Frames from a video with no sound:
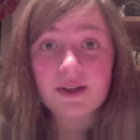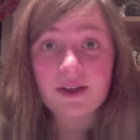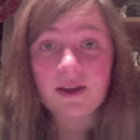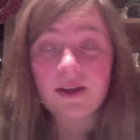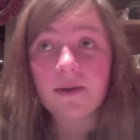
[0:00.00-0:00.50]

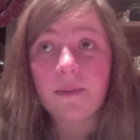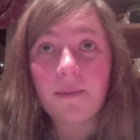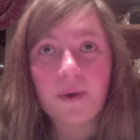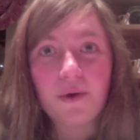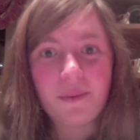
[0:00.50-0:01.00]
And then the
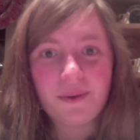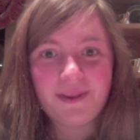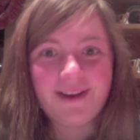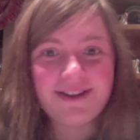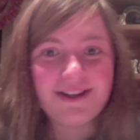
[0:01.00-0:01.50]
moment
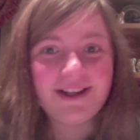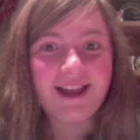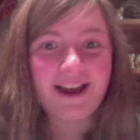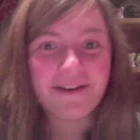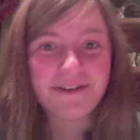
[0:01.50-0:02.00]
that she
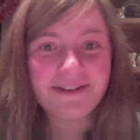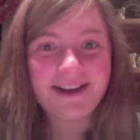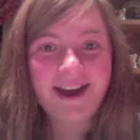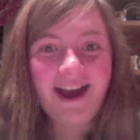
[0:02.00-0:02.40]
left,